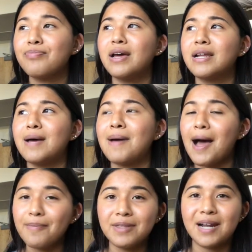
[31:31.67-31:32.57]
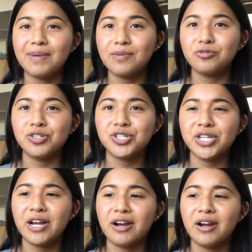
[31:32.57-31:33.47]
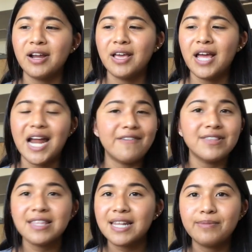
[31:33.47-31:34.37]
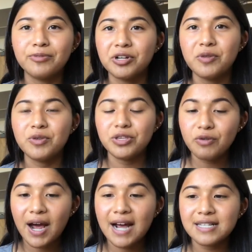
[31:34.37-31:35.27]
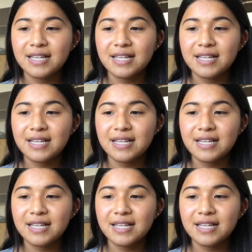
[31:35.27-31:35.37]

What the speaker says: and I'm happy that I'm able to share everything that I'm learning with you guys.